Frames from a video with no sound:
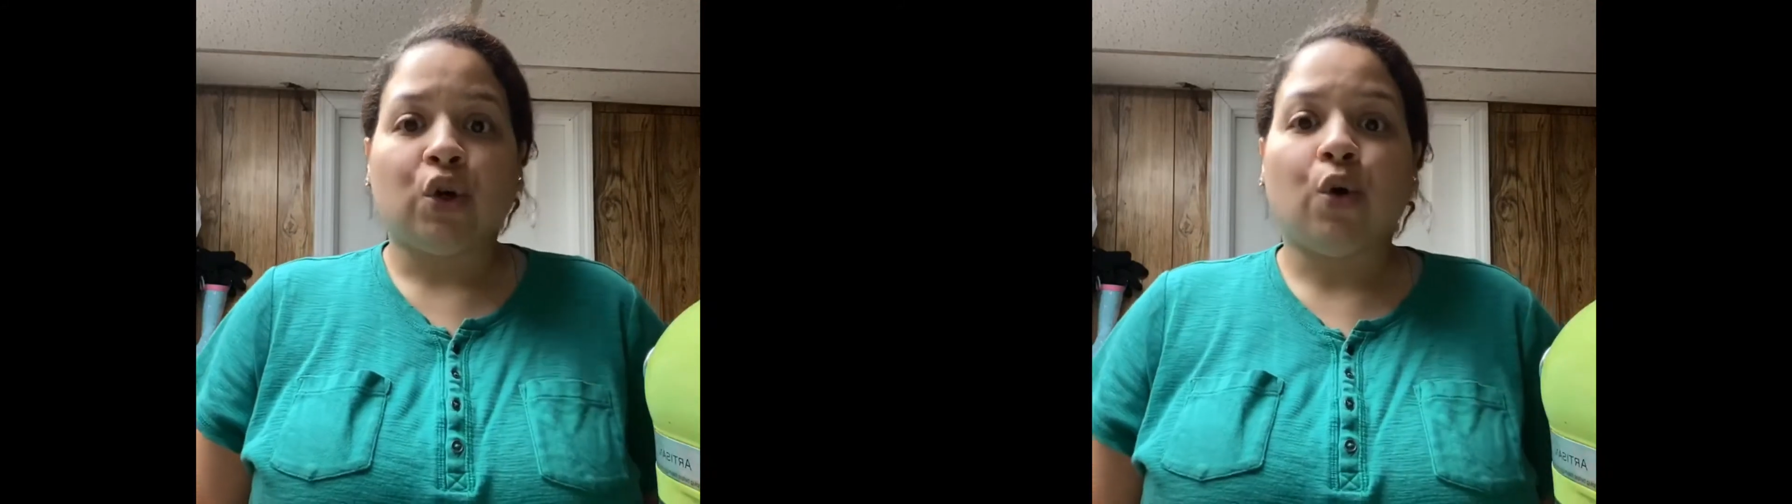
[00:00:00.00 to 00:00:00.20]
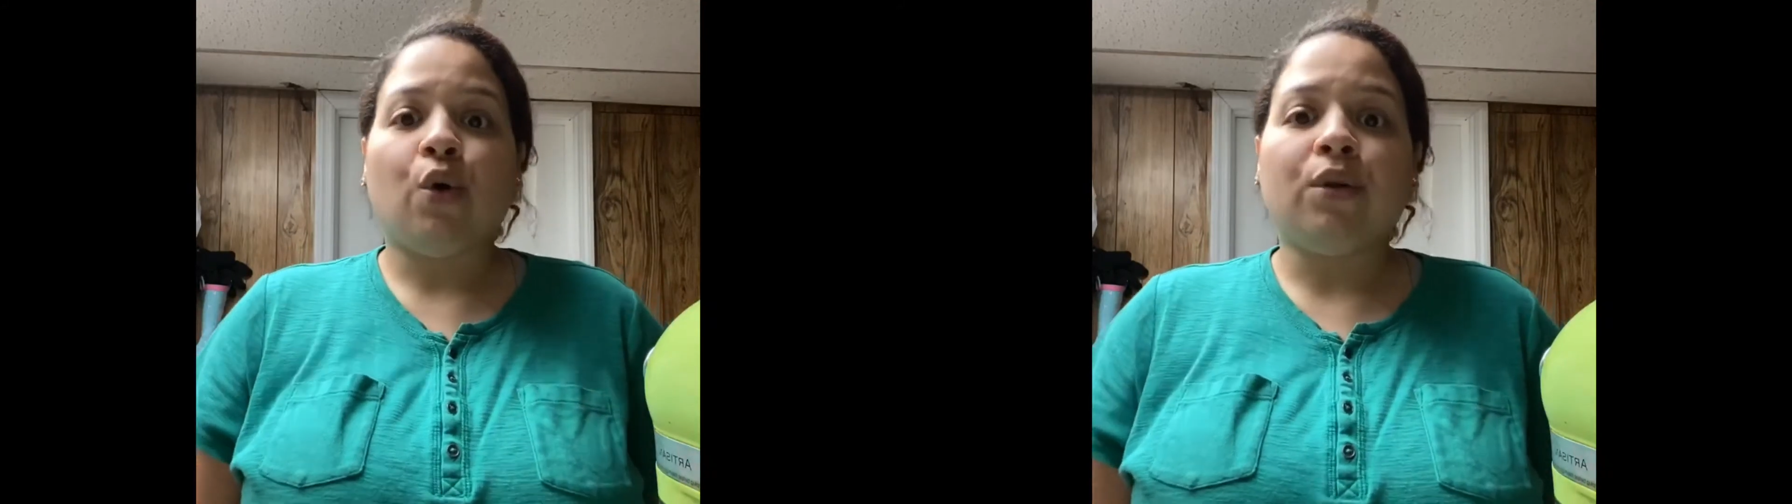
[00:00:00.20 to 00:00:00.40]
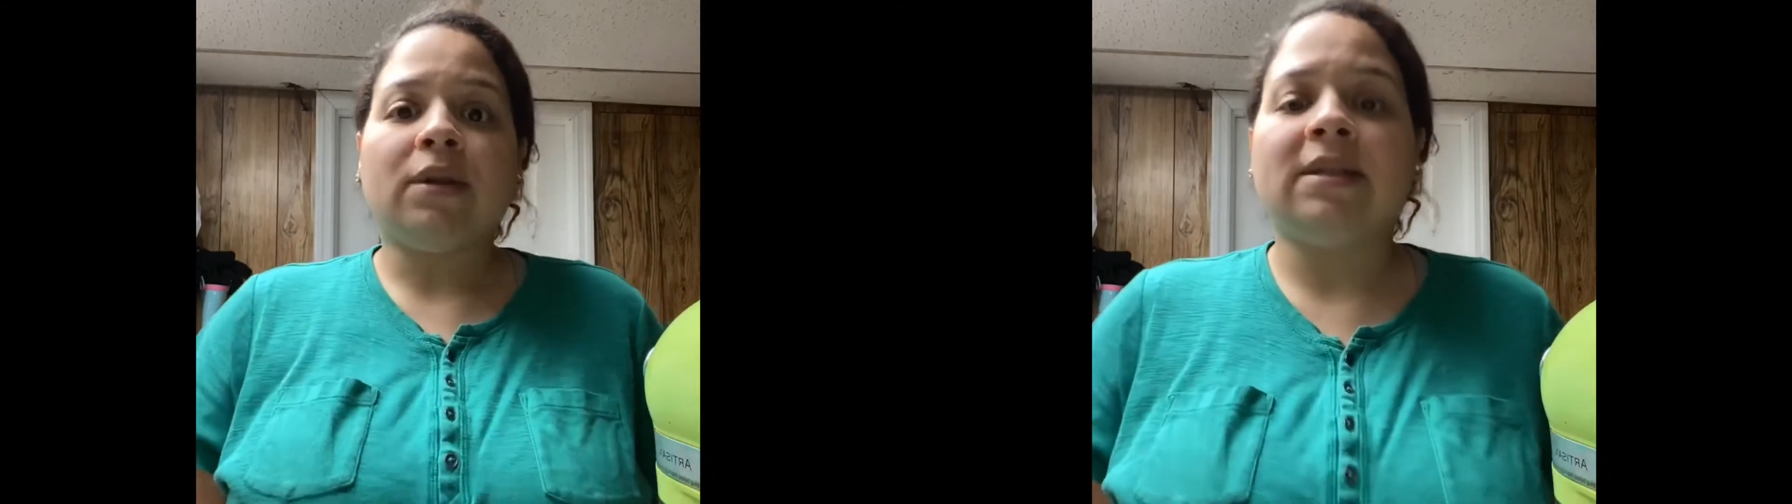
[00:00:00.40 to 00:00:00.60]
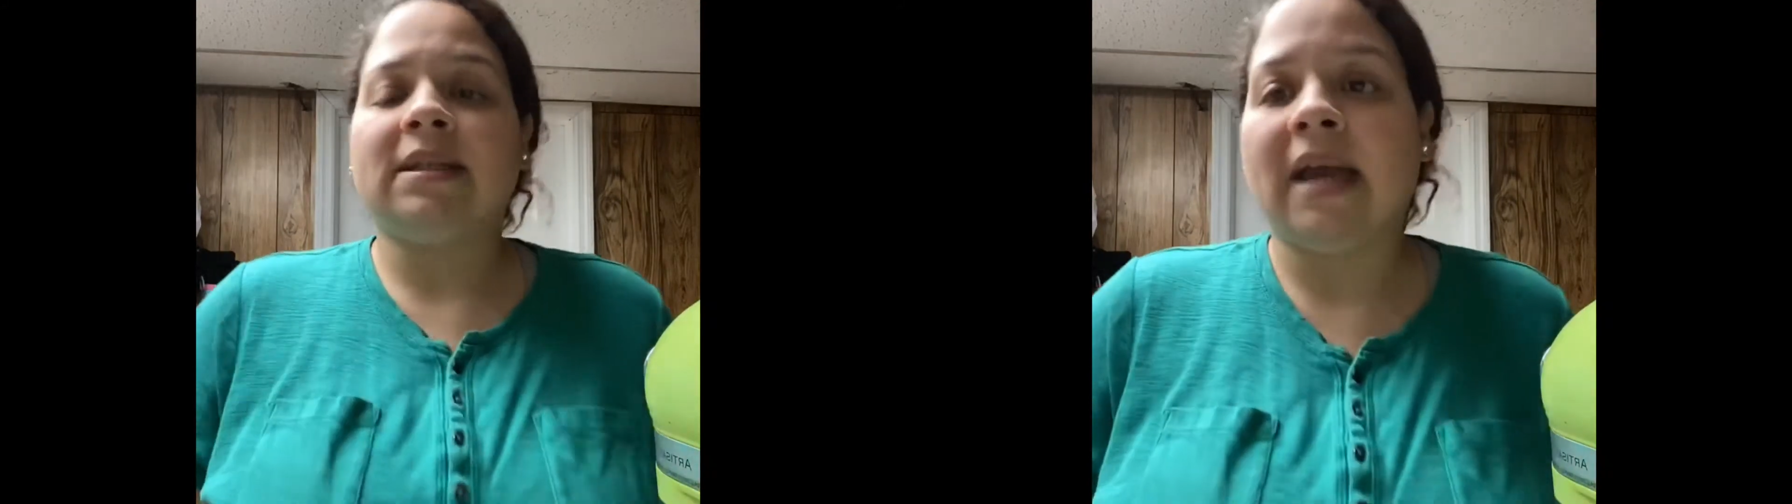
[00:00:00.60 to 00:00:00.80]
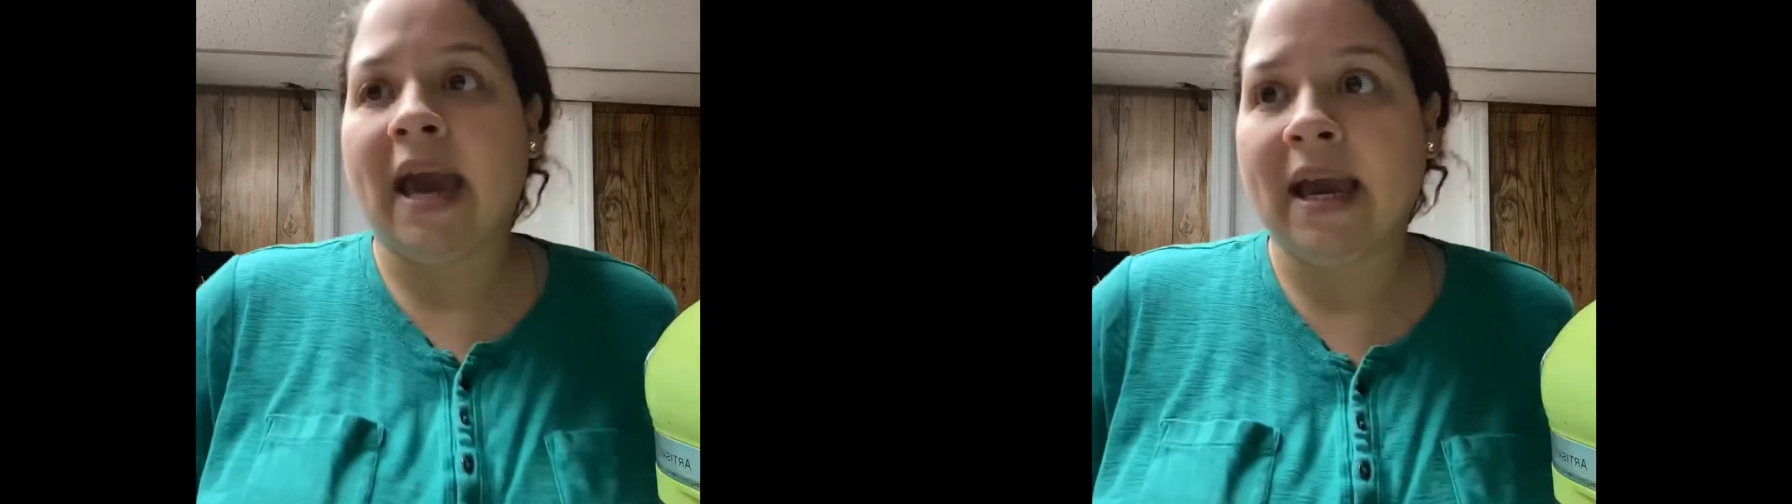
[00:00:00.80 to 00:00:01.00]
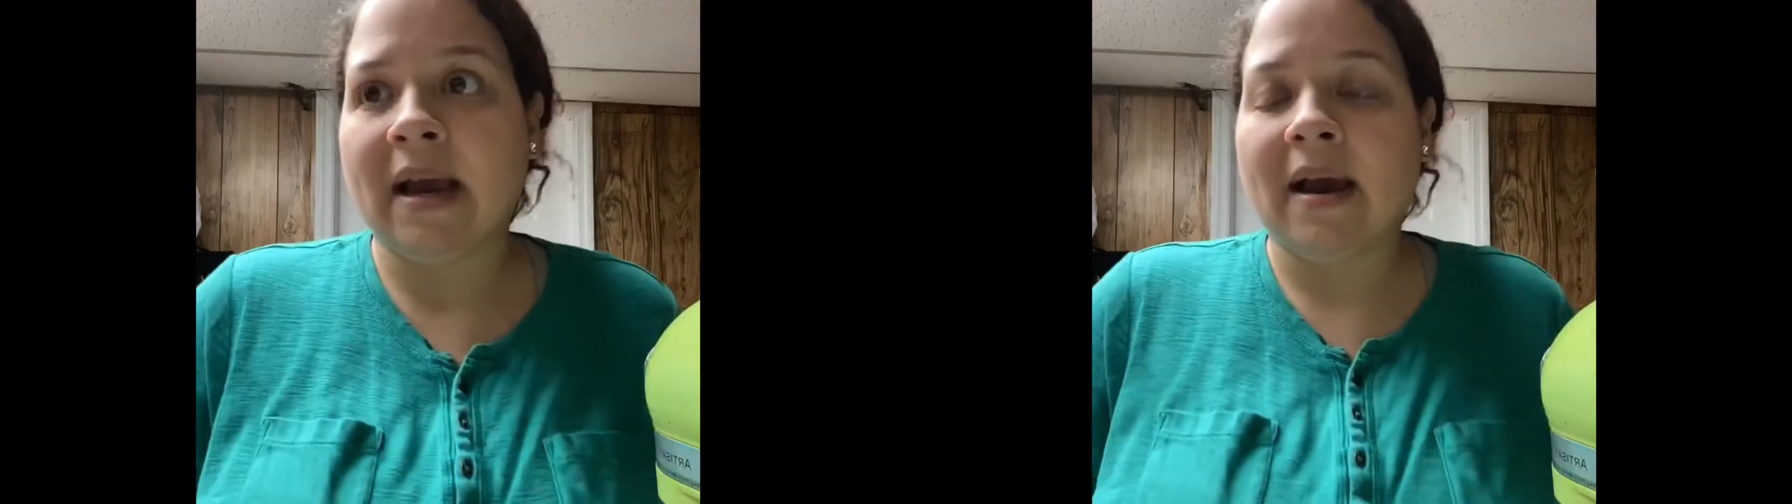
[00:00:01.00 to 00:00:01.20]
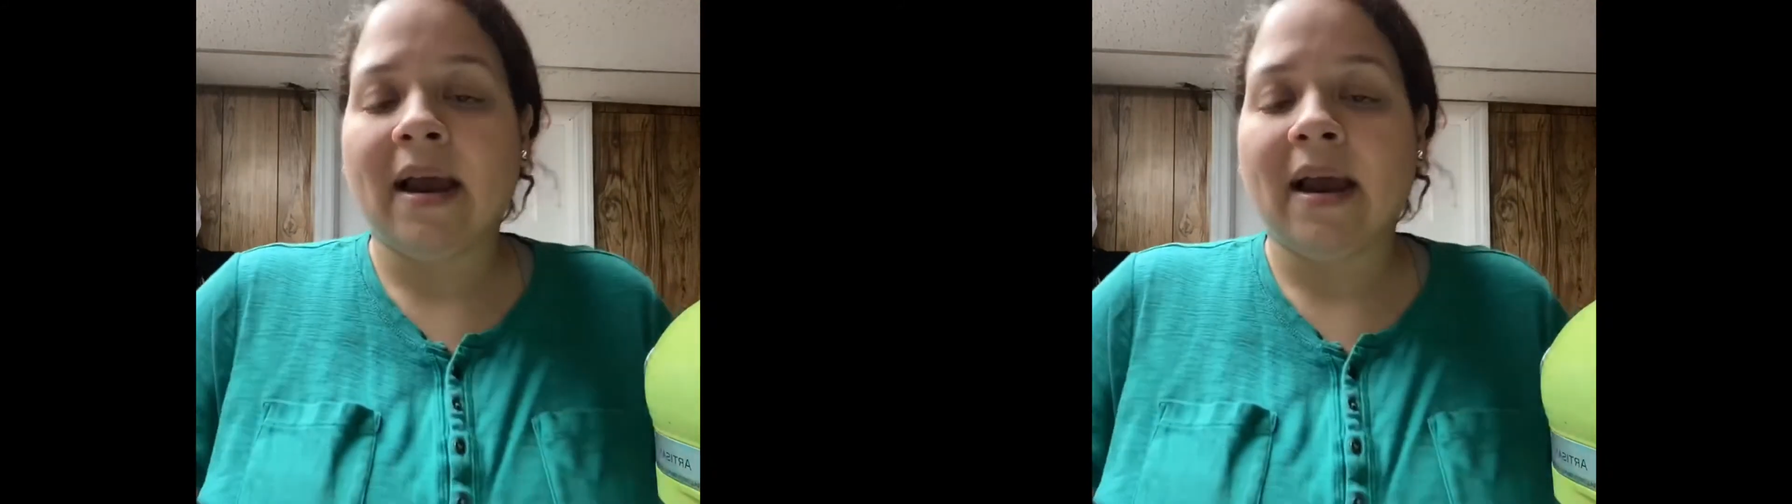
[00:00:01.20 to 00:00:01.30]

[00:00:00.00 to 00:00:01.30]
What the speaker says: cool this cake